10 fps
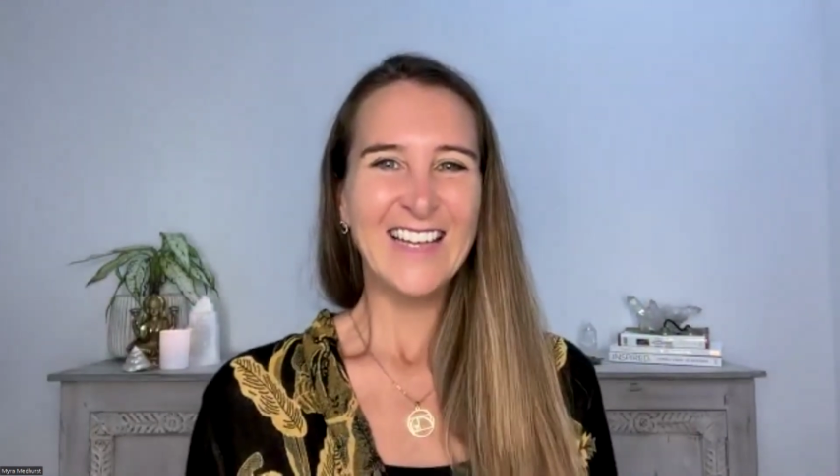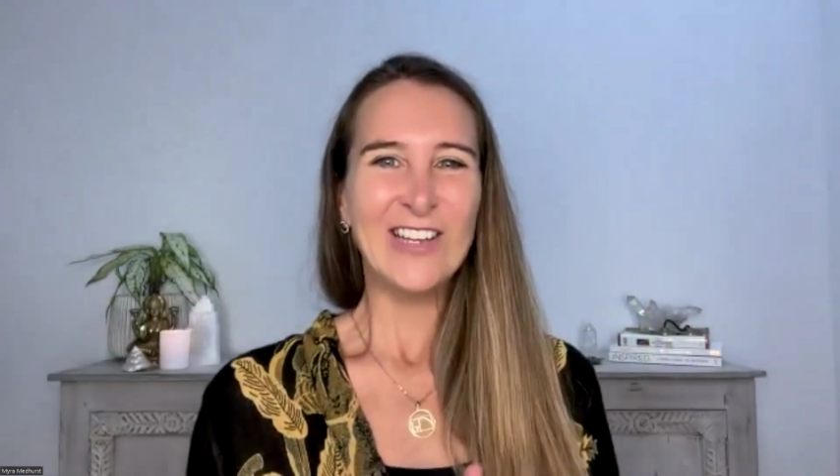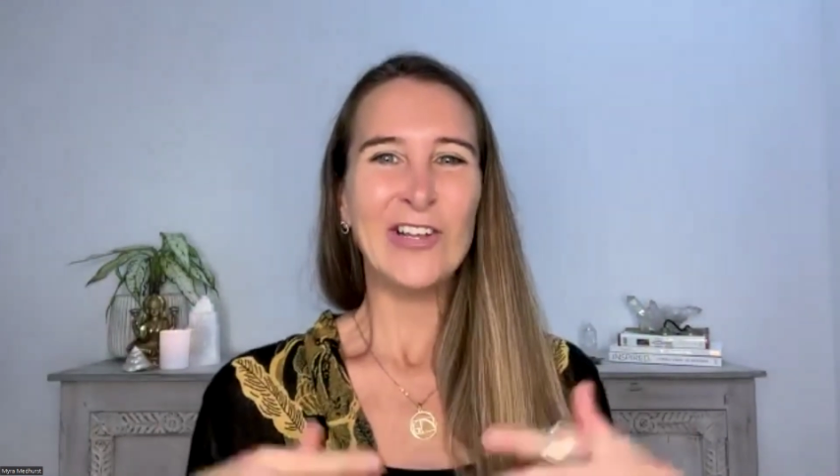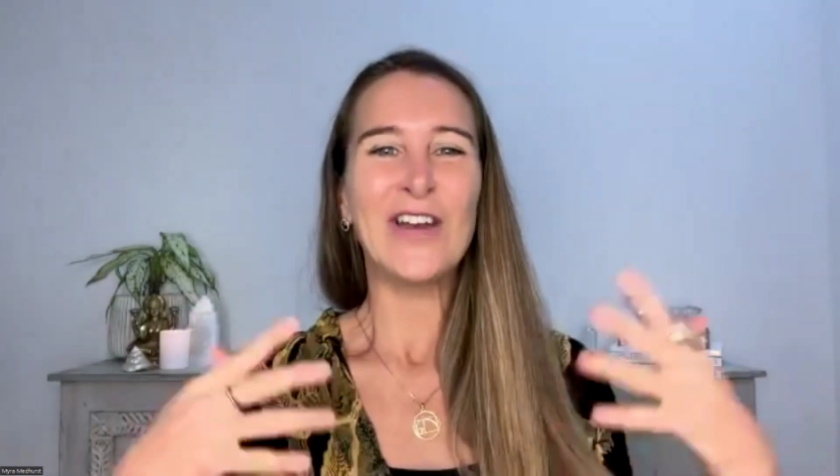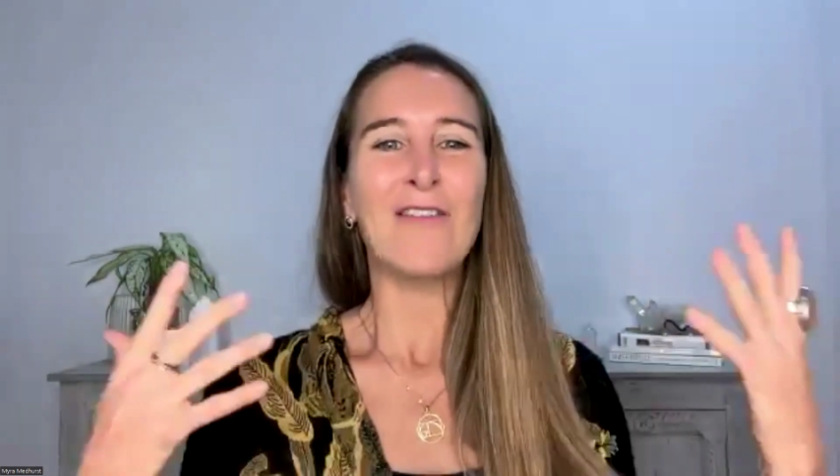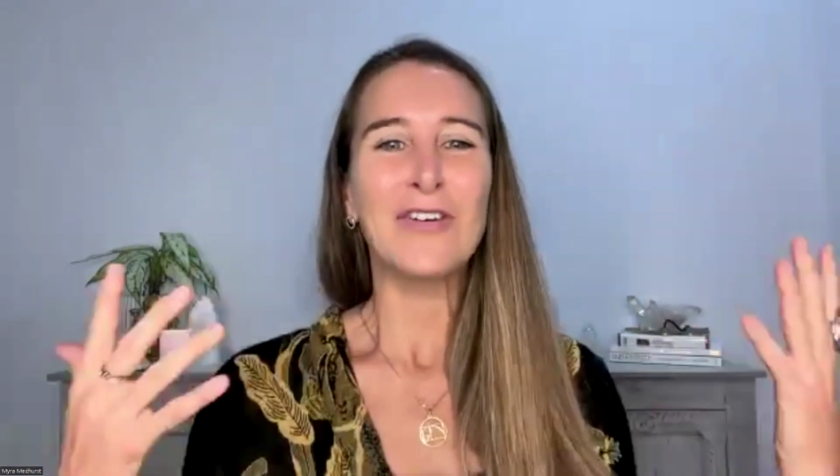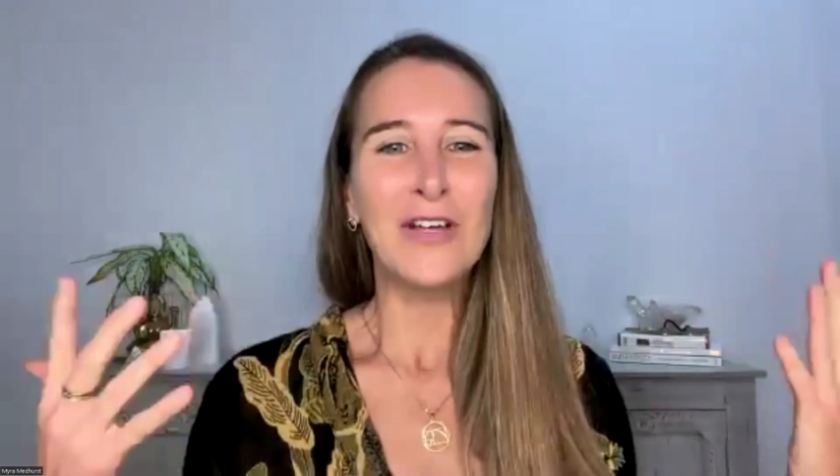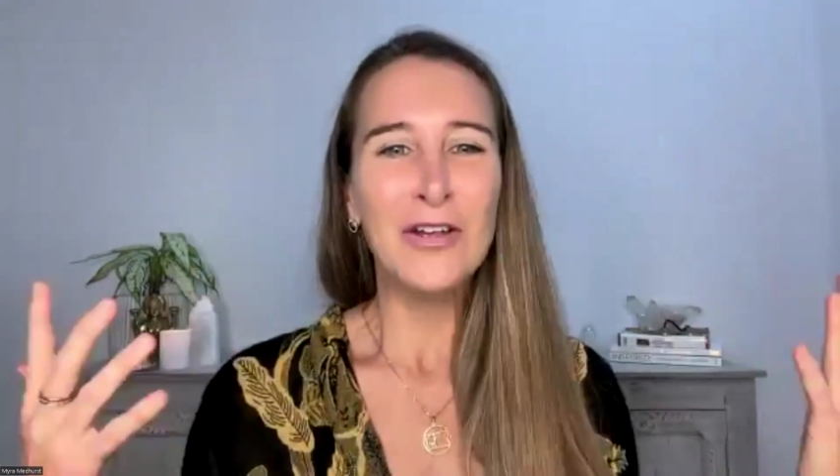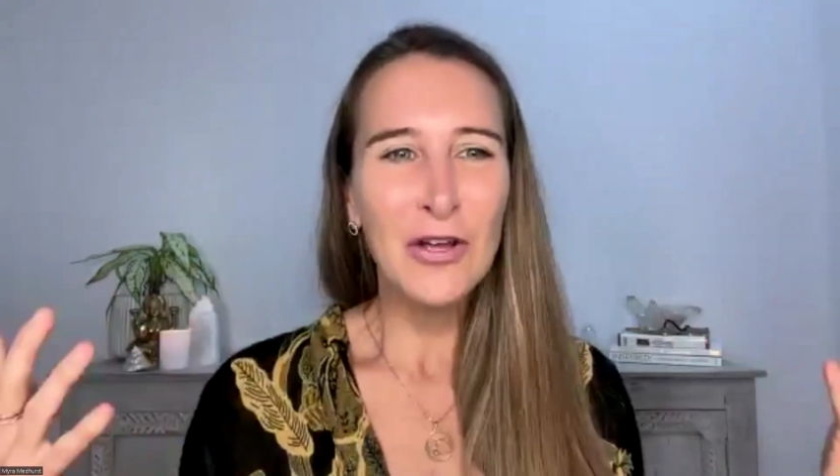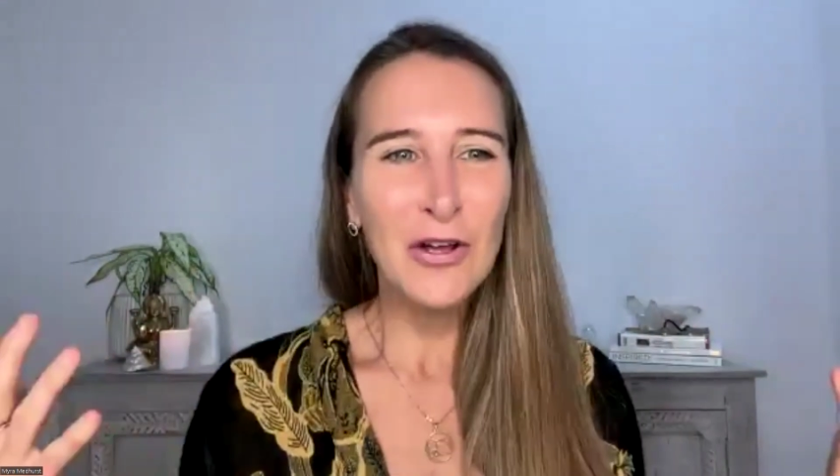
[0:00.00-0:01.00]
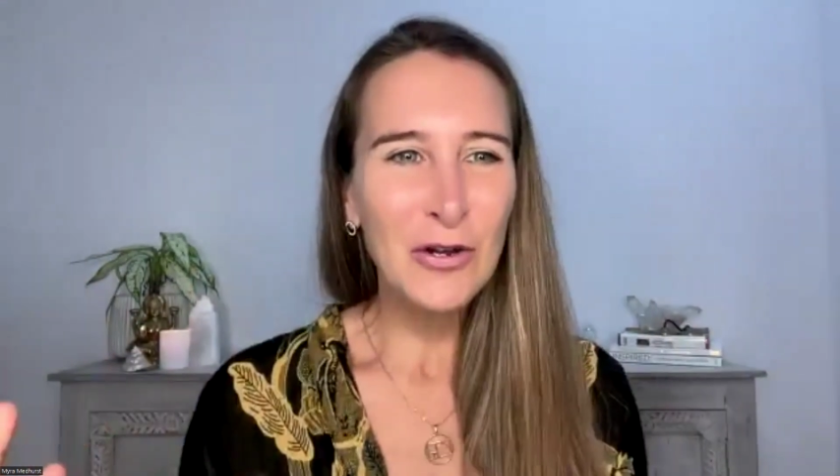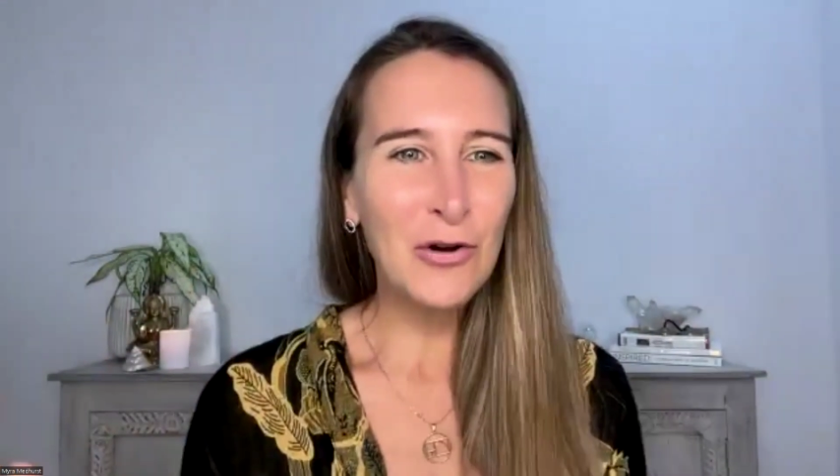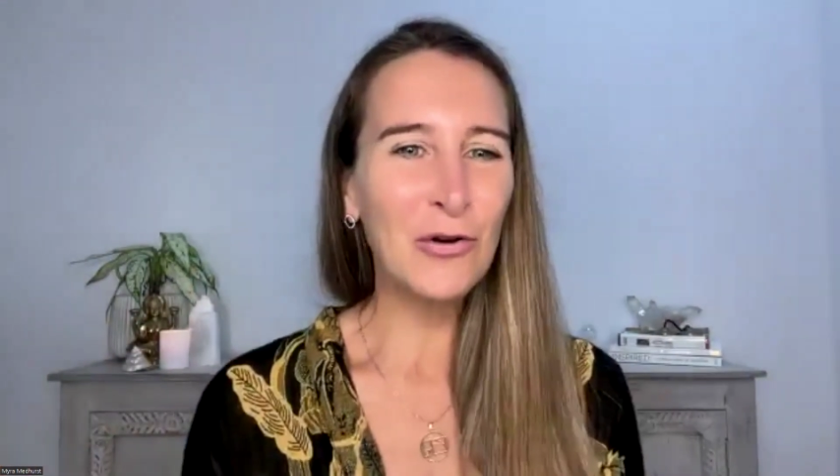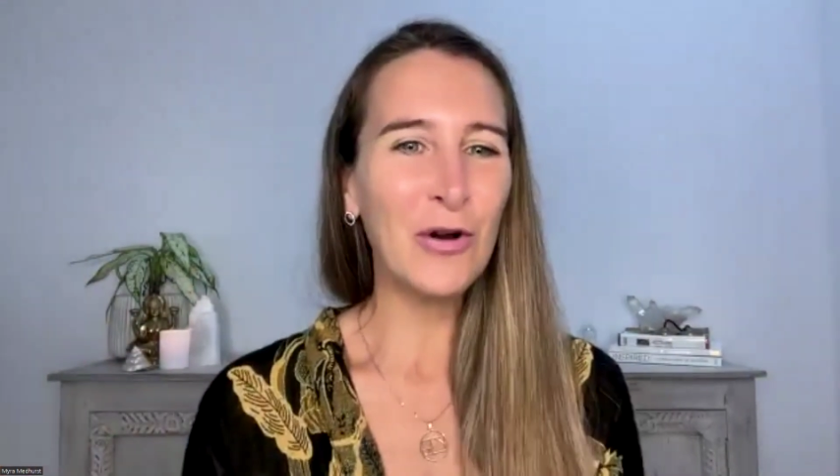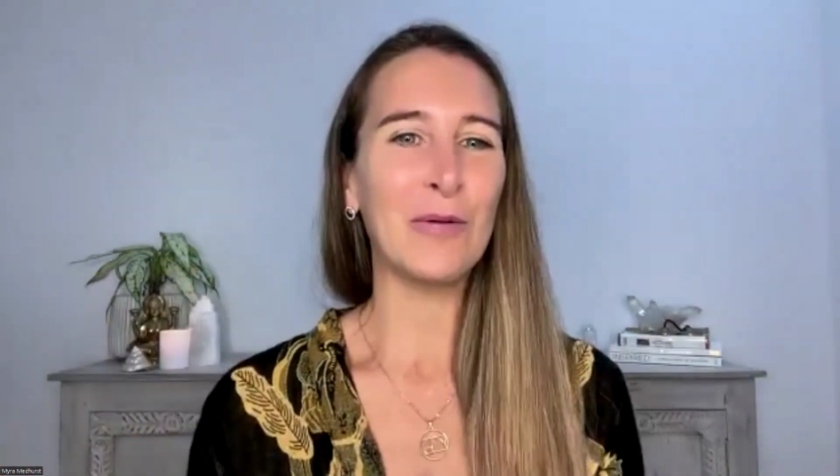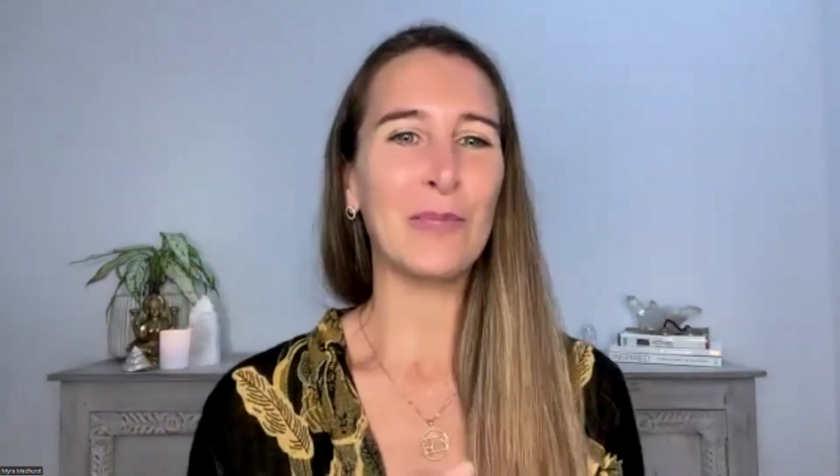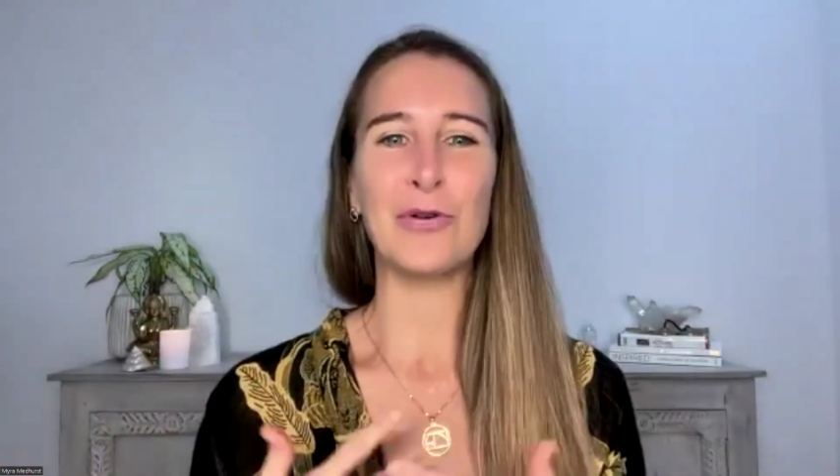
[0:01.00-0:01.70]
You can have an incredible